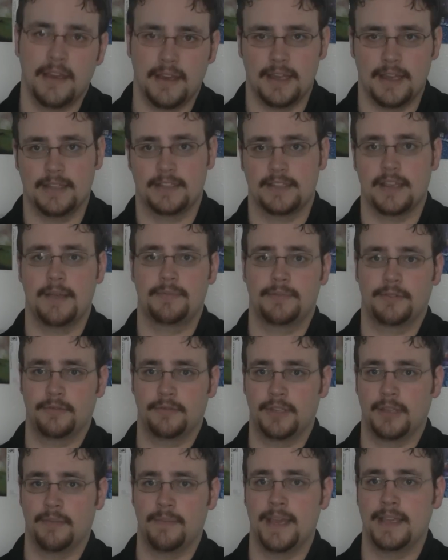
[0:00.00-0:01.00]
It's
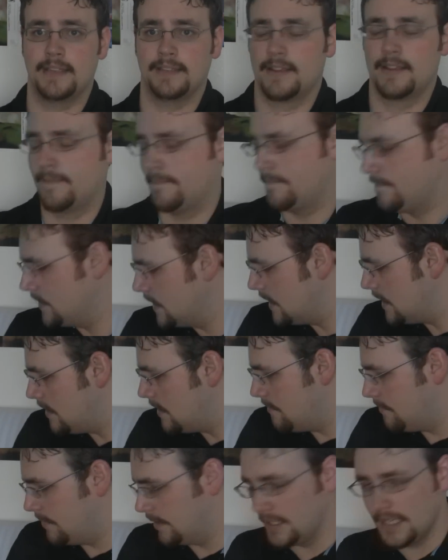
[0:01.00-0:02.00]
absolutely amazing.
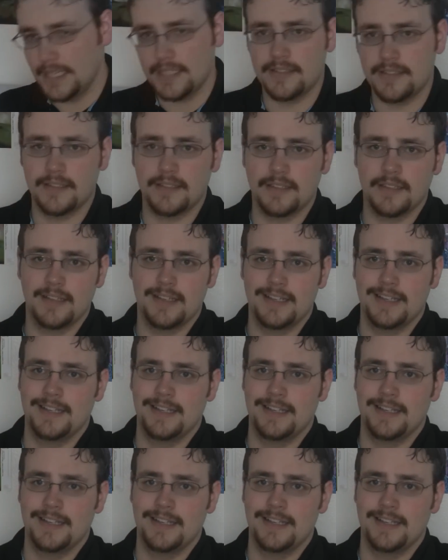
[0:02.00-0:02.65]
But this,